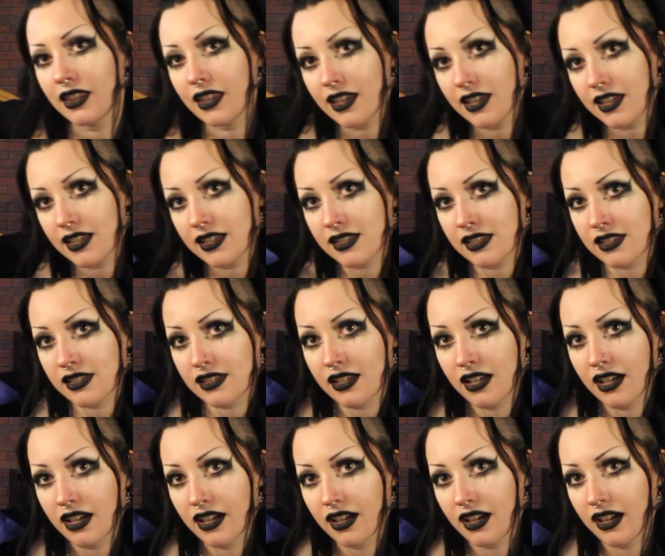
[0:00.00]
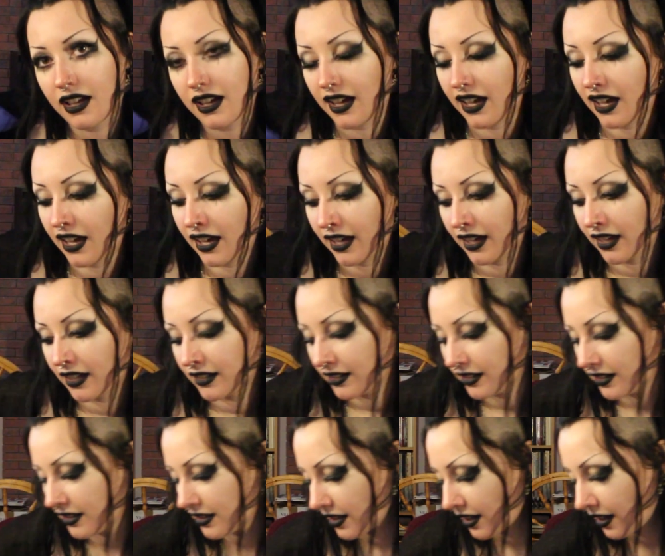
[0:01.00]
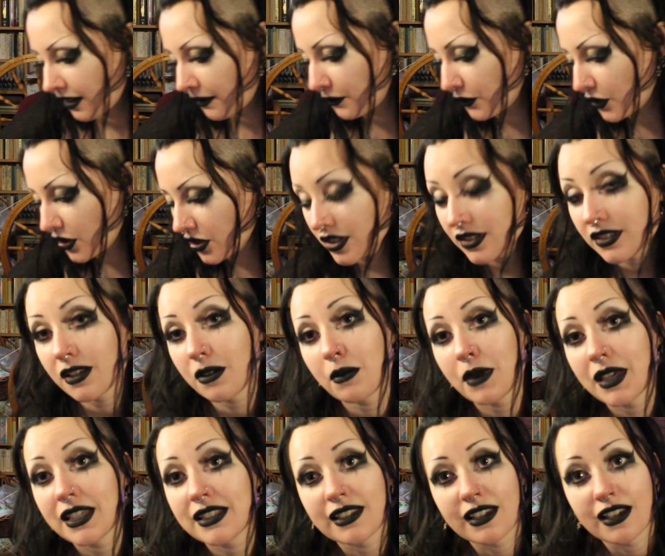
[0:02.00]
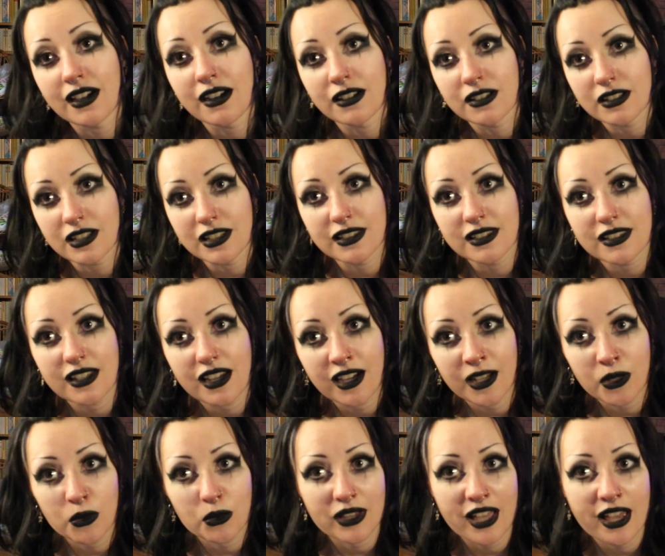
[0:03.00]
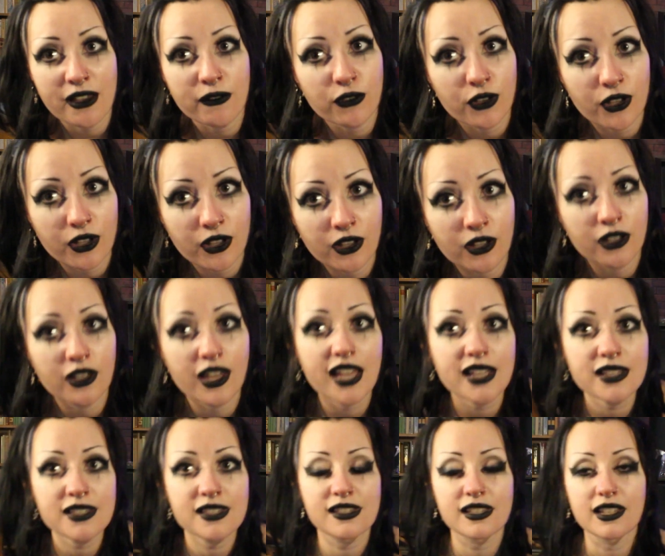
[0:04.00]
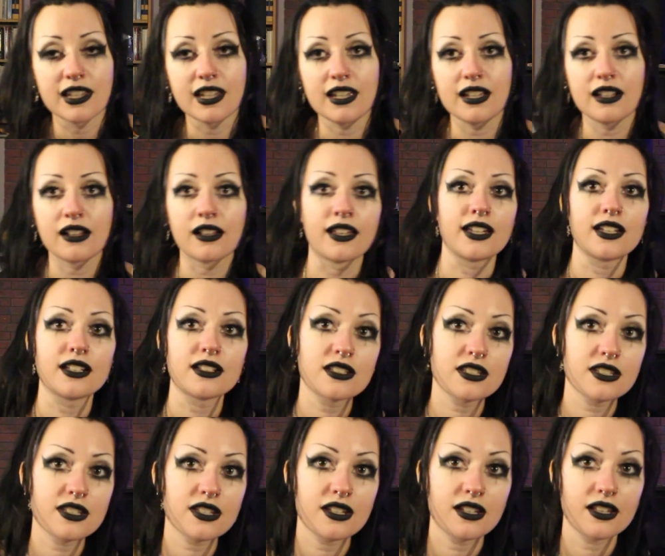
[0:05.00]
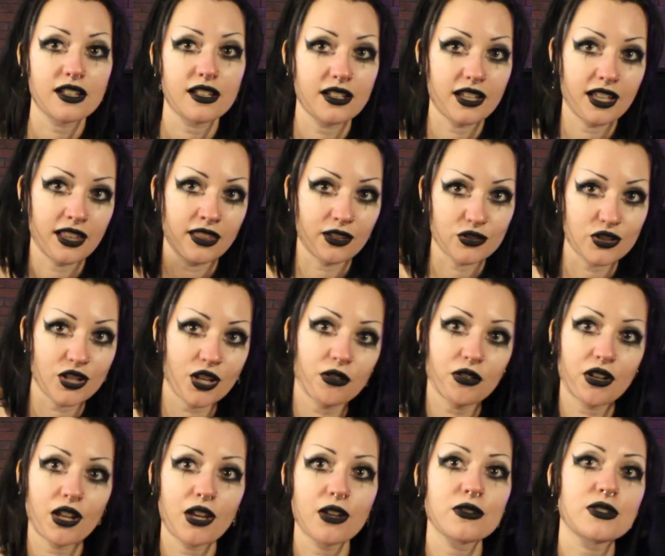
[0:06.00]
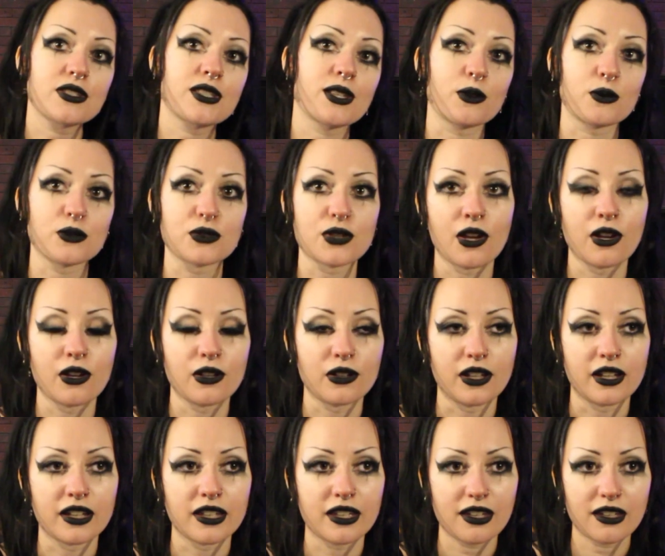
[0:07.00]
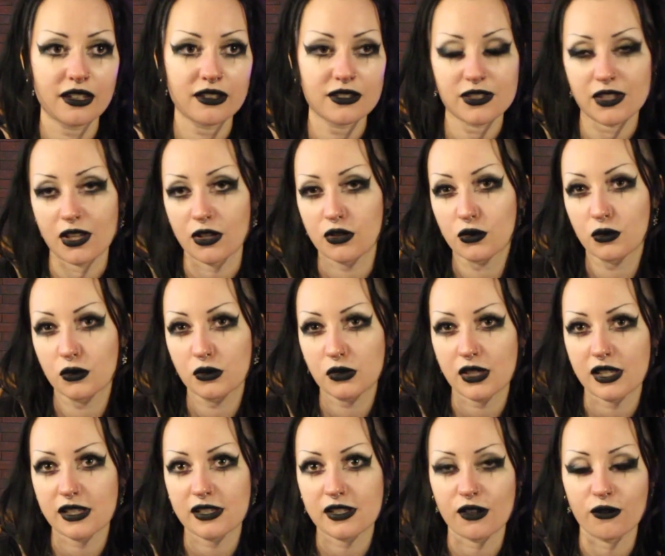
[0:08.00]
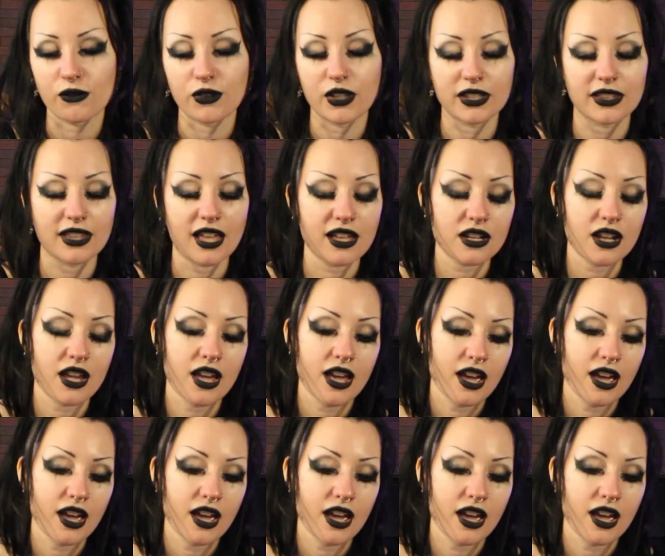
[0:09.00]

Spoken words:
this, and she's an amazing artist. I will have her Etsy linked in the show notes and also her like socials and stuff like that.